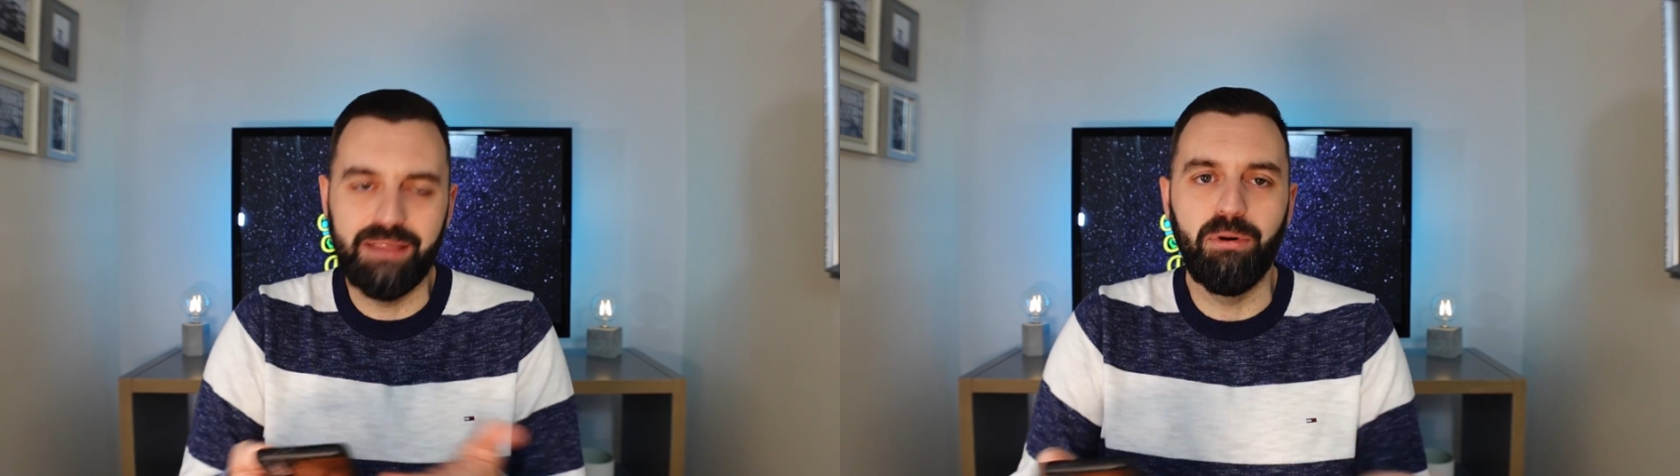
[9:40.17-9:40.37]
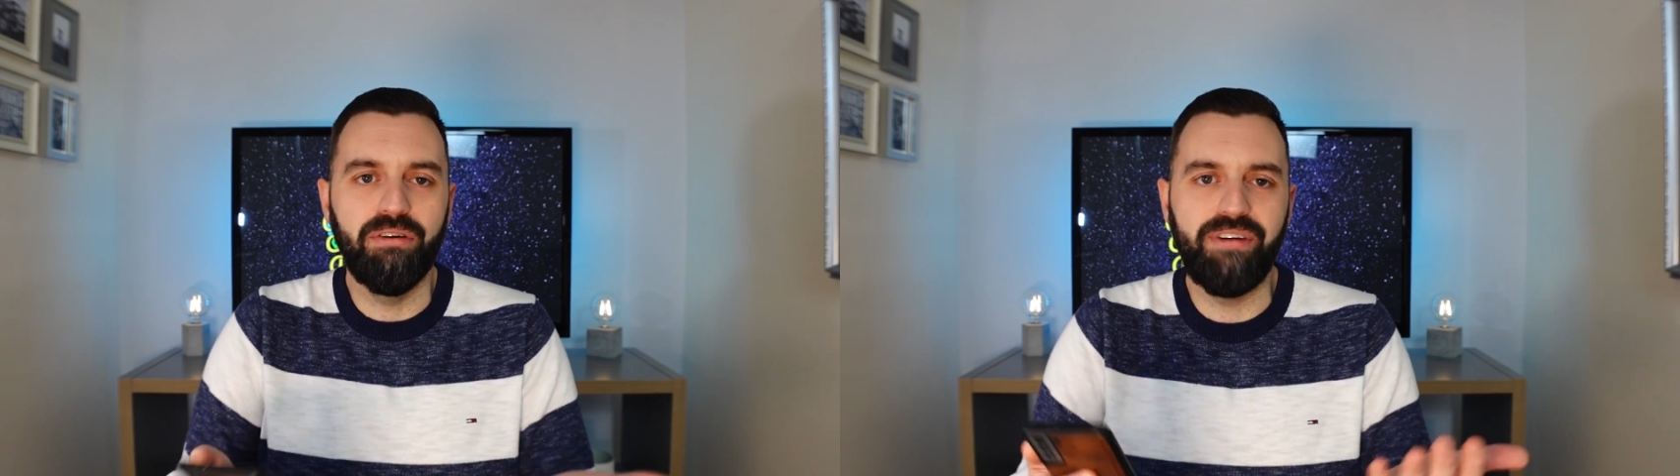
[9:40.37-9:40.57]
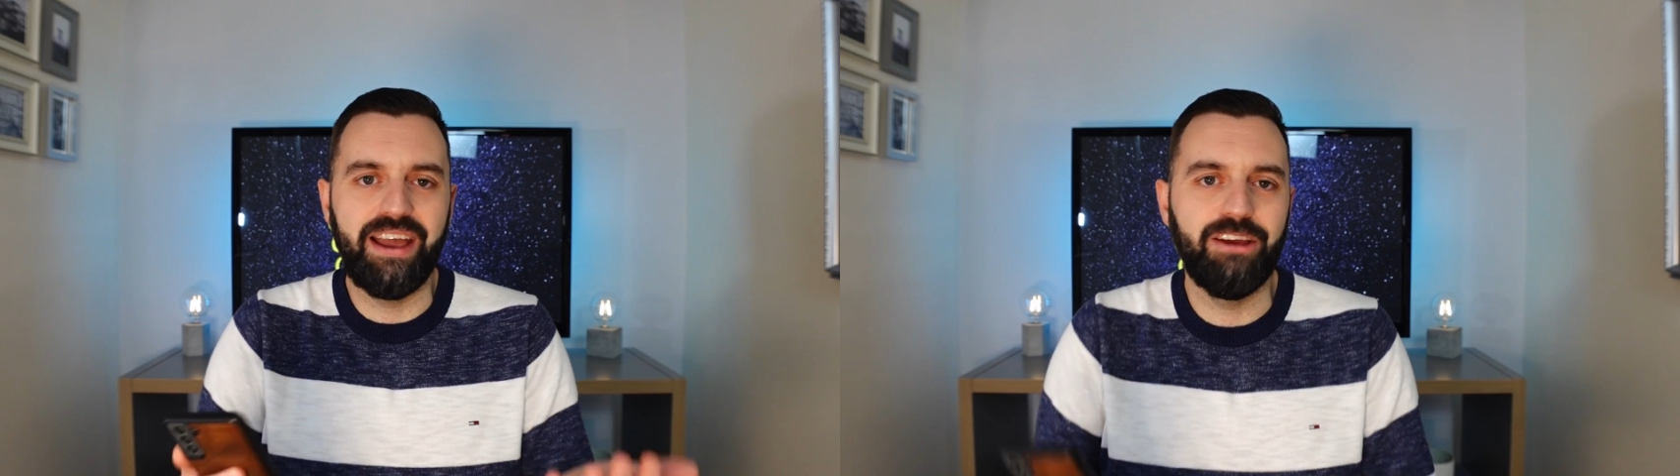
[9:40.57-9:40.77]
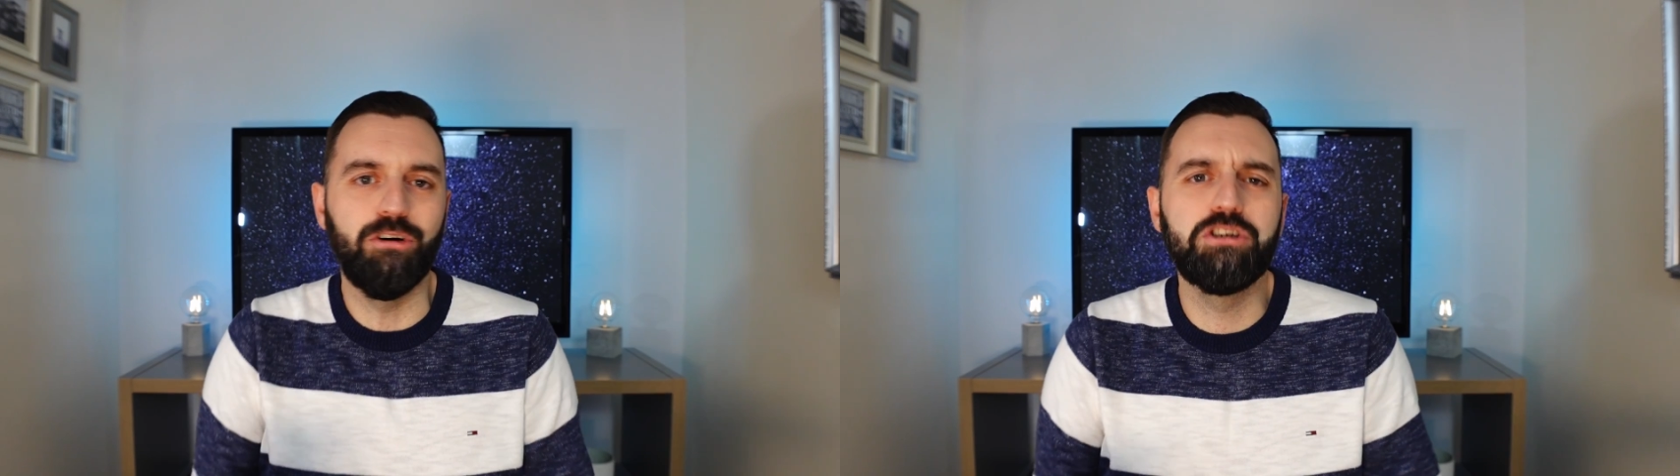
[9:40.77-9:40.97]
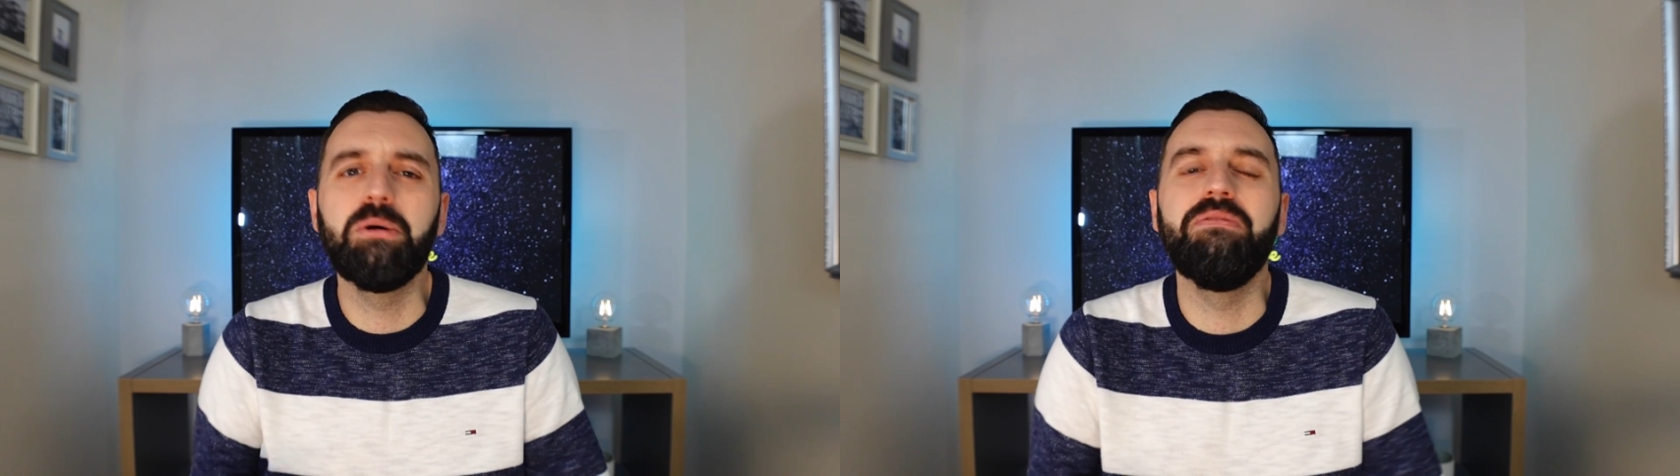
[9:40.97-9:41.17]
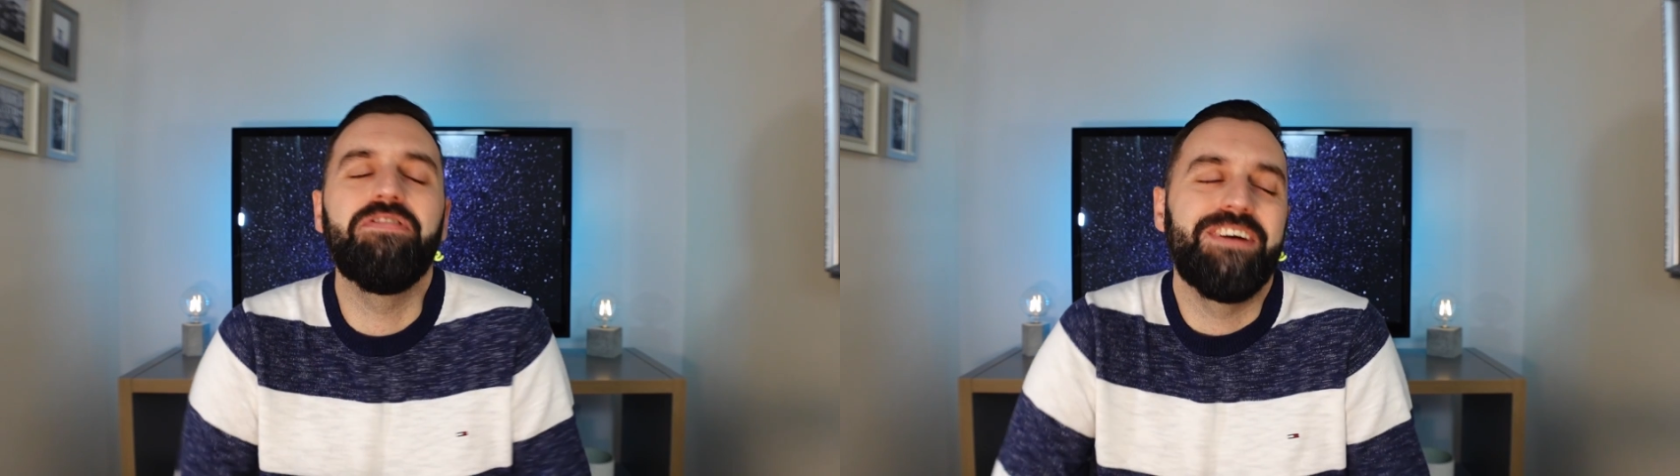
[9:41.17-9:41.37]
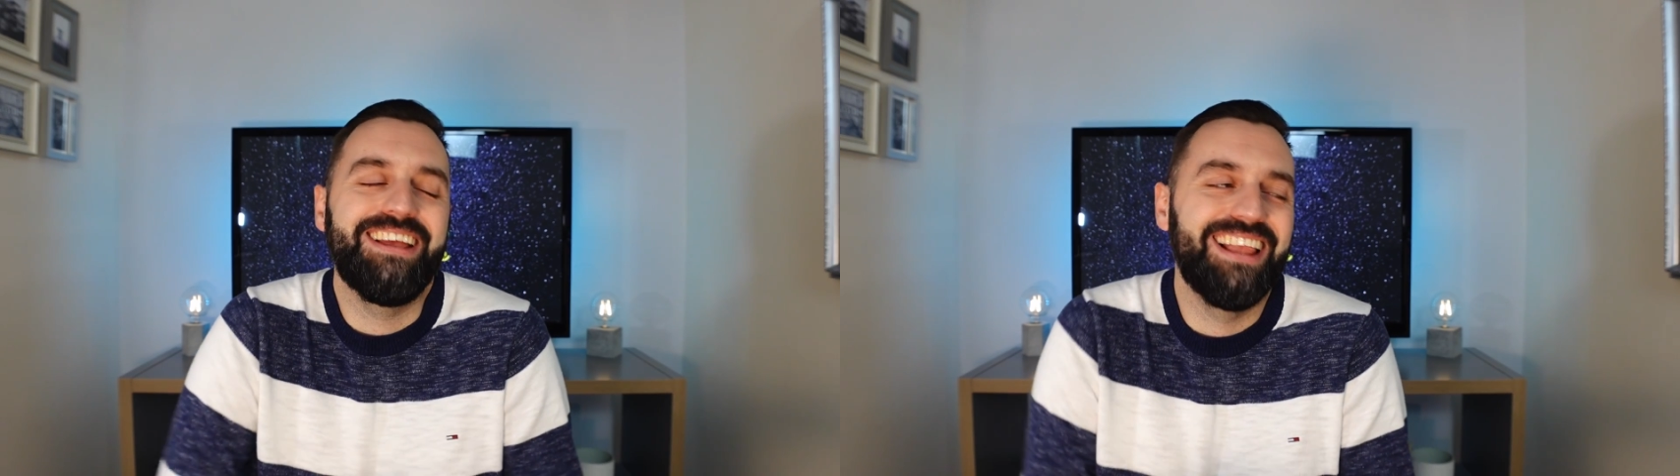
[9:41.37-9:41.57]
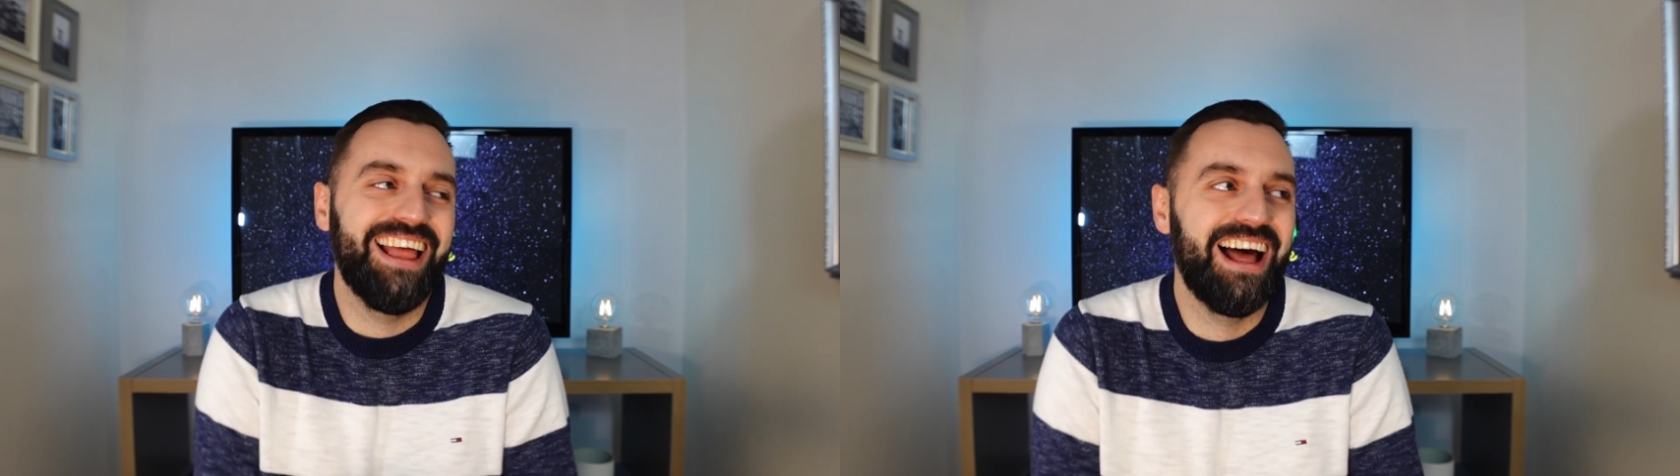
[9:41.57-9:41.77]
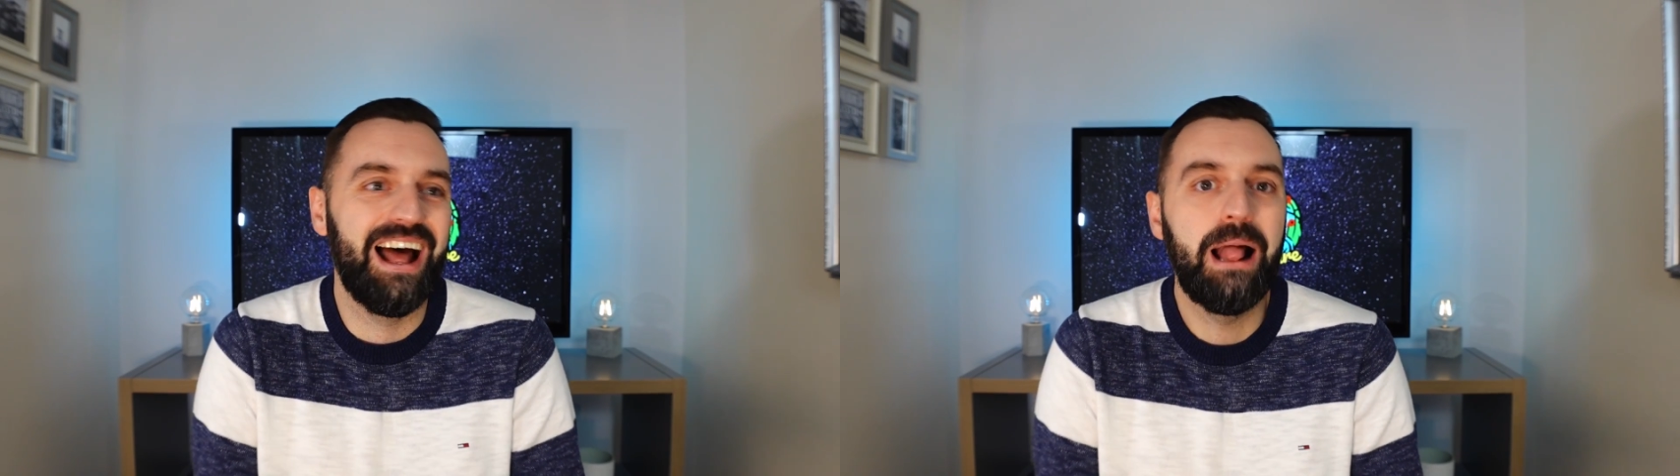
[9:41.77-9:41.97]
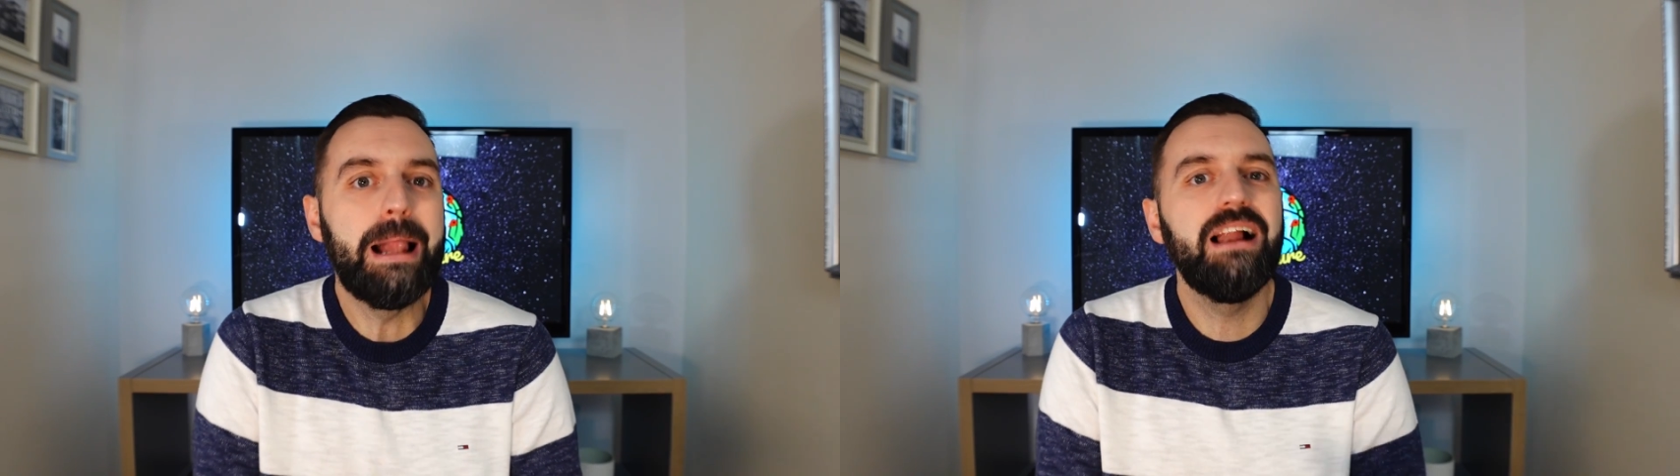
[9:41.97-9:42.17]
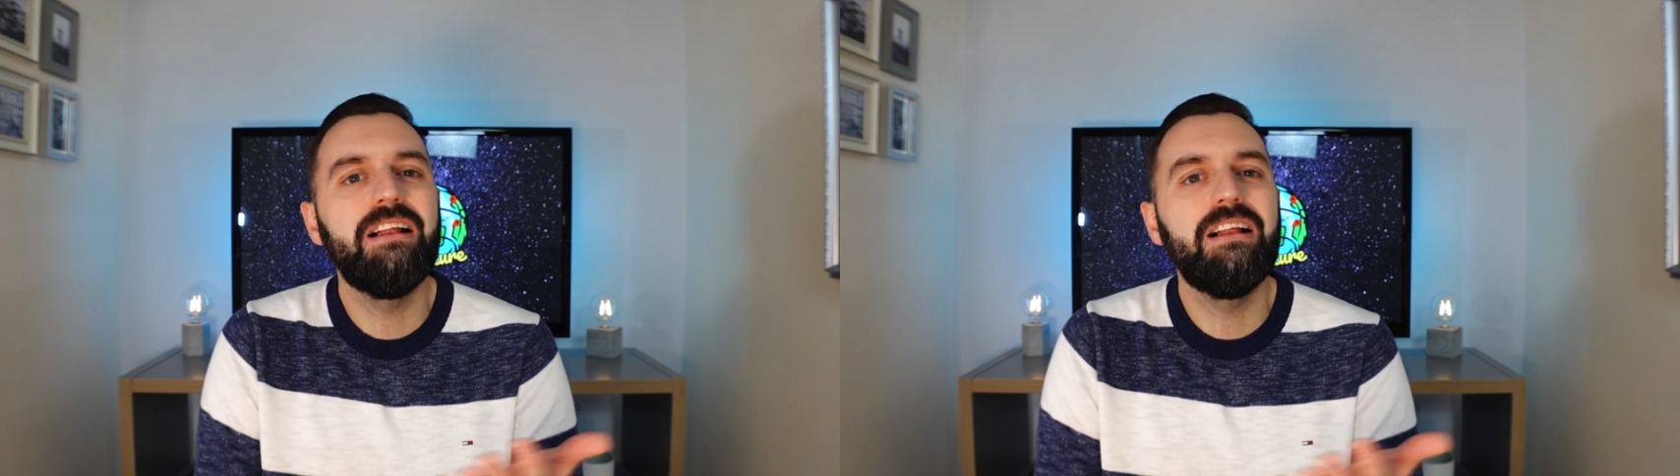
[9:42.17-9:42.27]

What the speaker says: the buffet or something like that.